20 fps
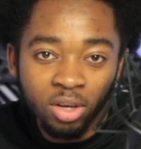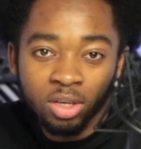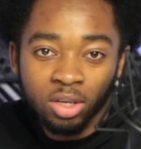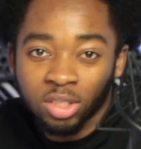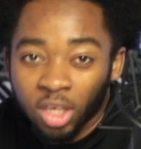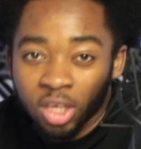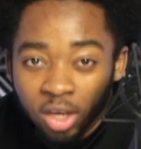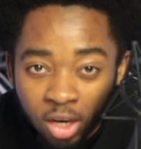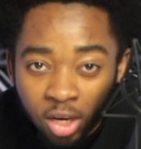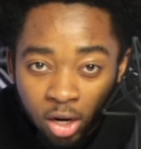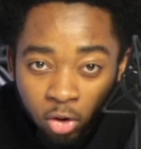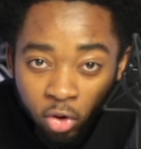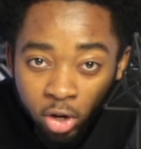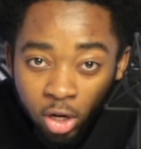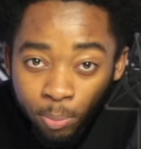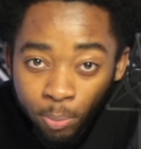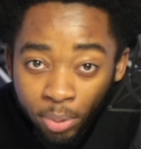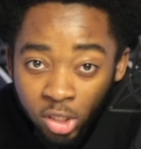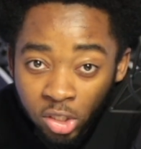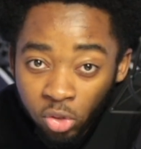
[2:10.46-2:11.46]
taking away the
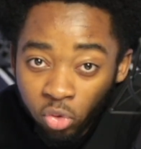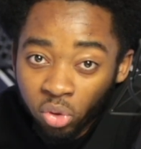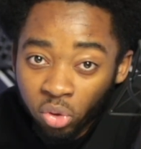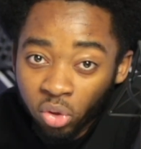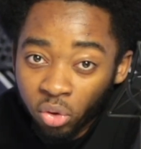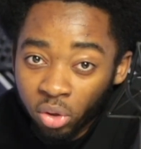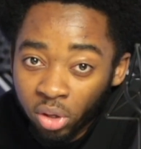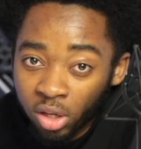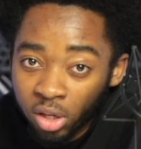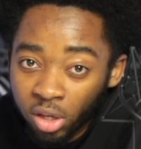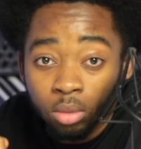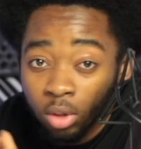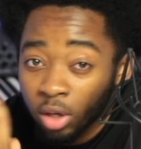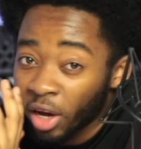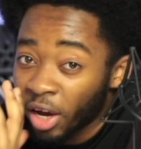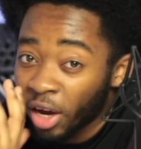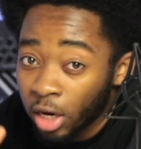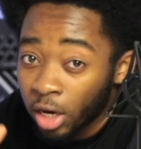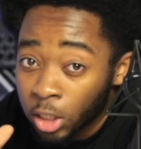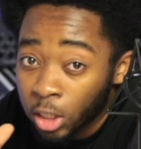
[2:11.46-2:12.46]
bits that we don't need.
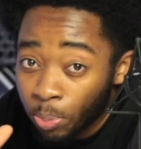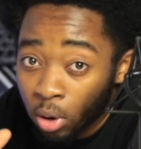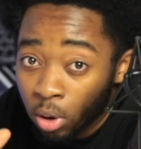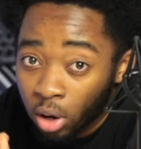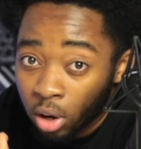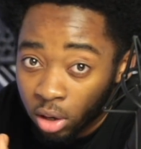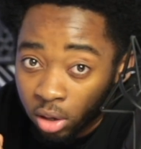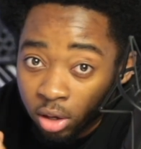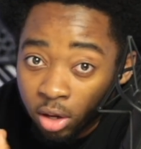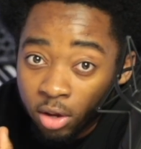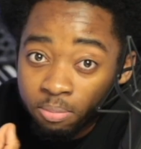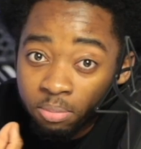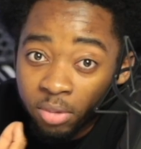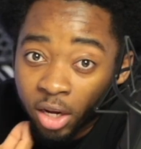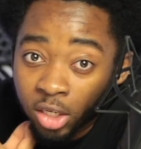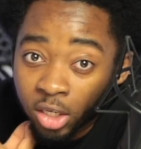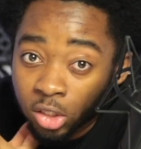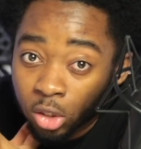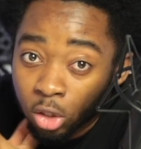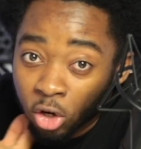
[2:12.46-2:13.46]
And this part adds
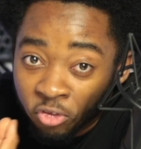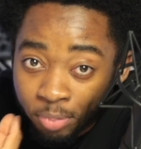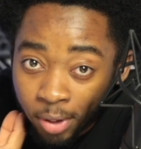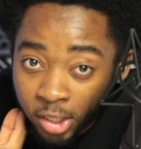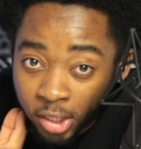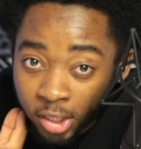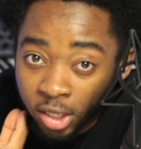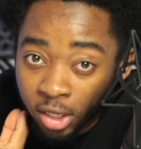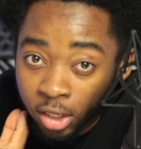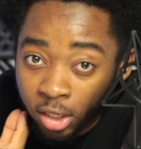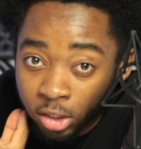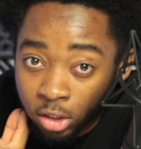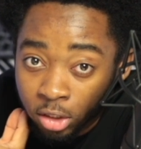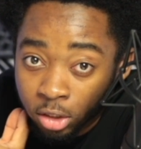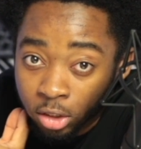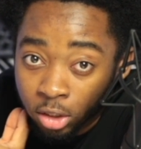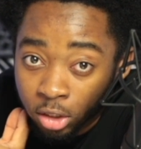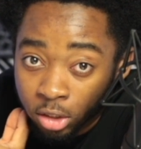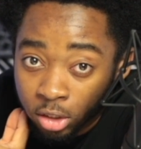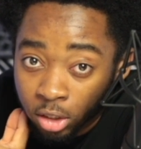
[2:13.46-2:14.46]
a lot of personality to
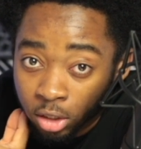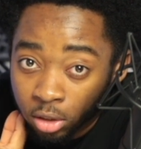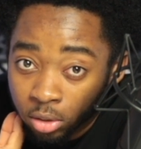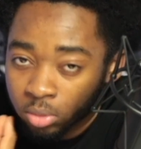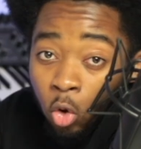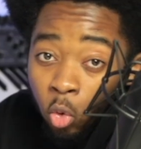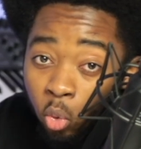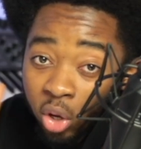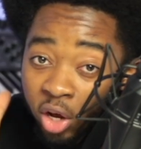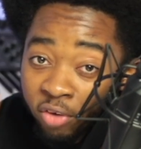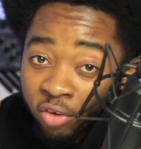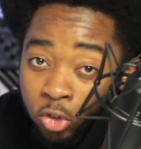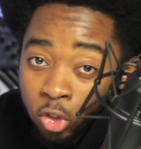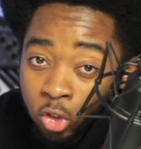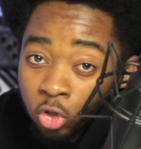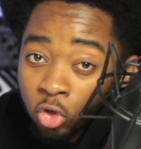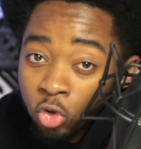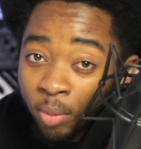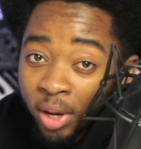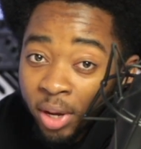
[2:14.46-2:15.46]
the sound. We have
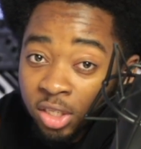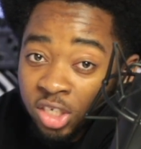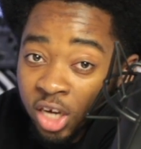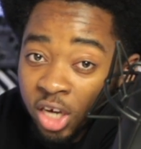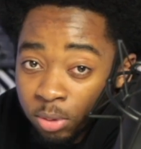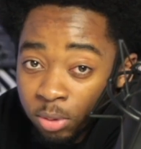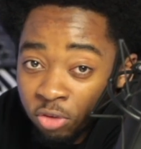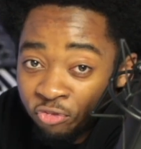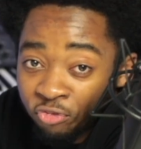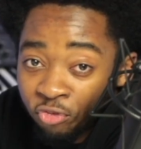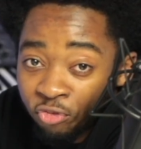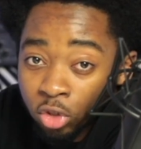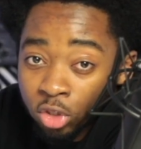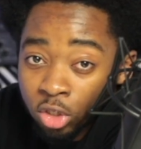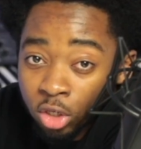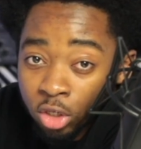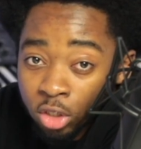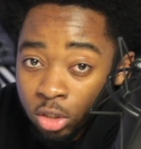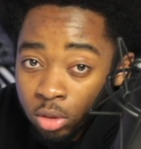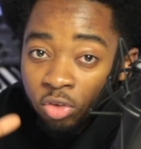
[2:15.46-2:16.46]
two main types of
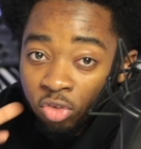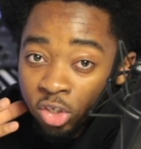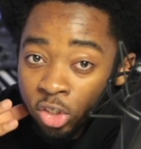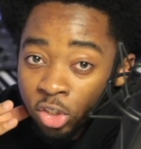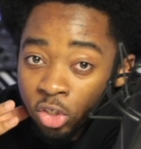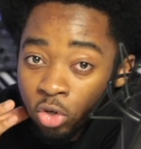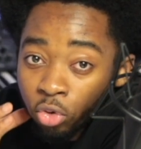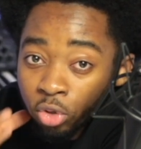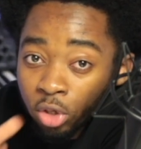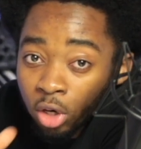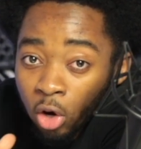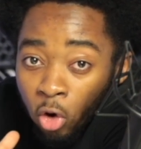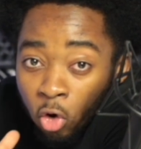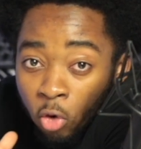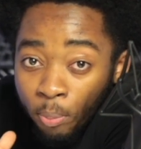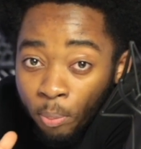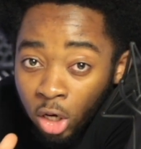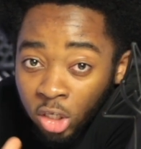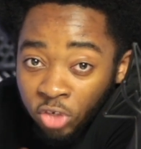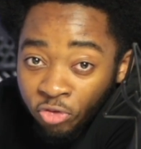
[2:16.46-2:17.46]
filters. This is called a low
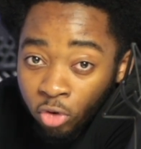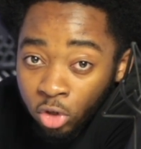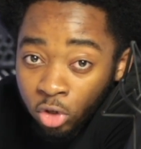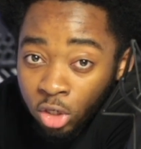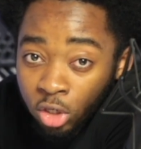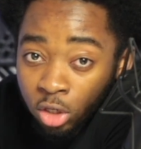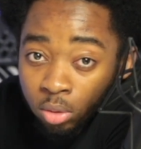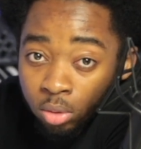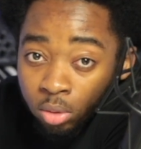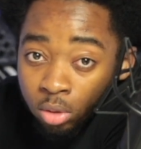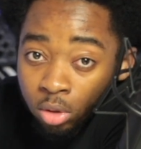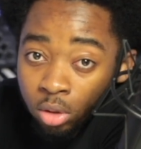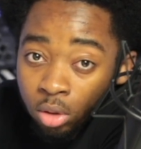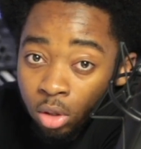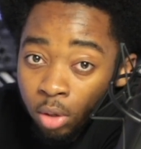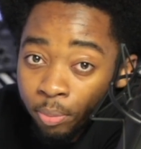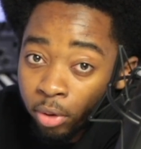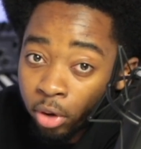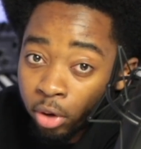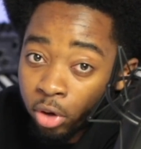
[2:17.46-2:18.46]
pass filter
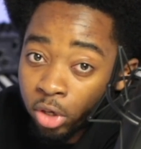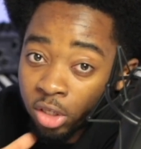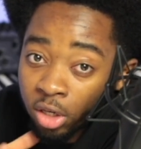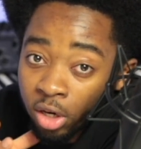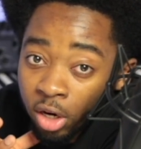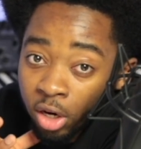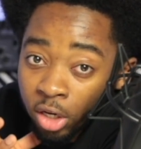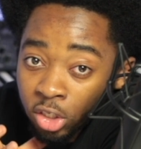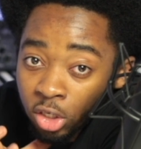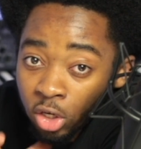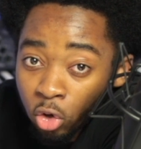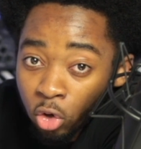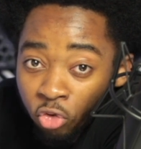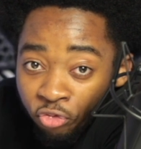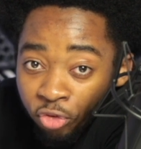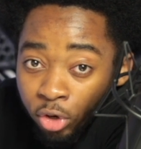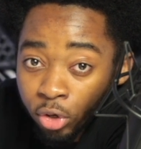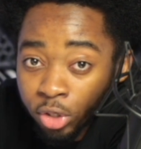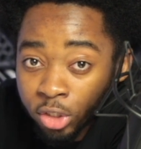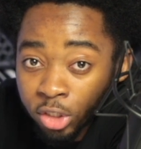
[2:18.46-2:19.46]
because it lets the low
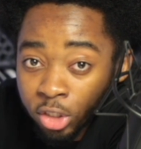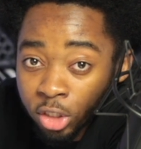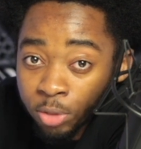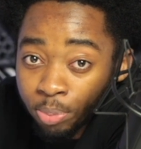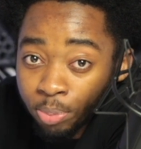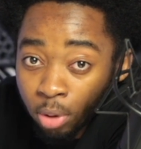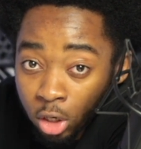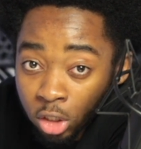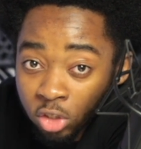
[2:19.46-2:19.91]
frequencies pass